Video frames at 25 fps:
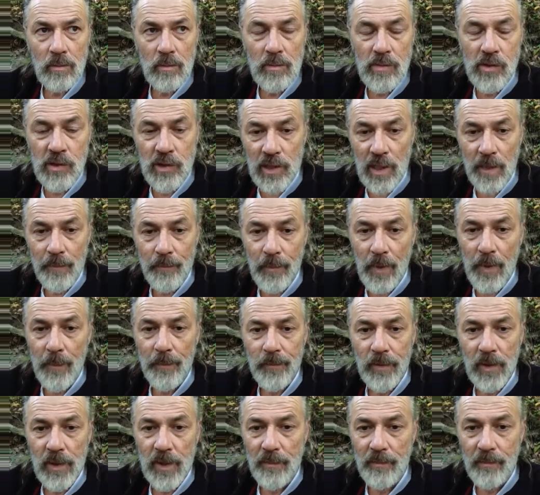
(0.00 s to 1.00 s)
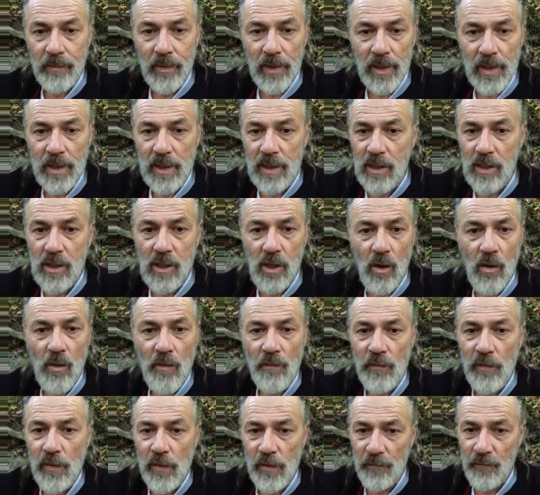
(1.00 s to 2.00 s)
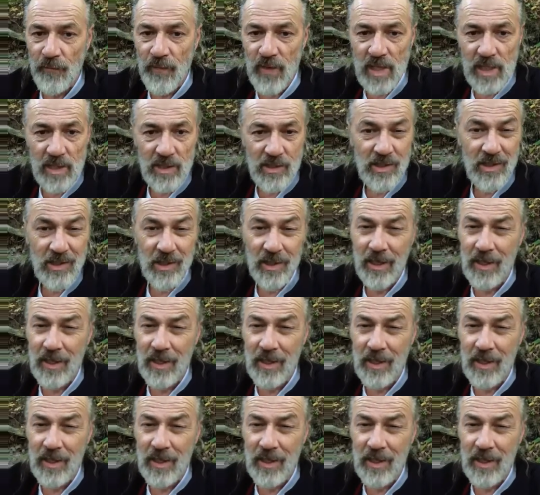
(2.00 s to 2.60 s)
step up to the plate going for the fence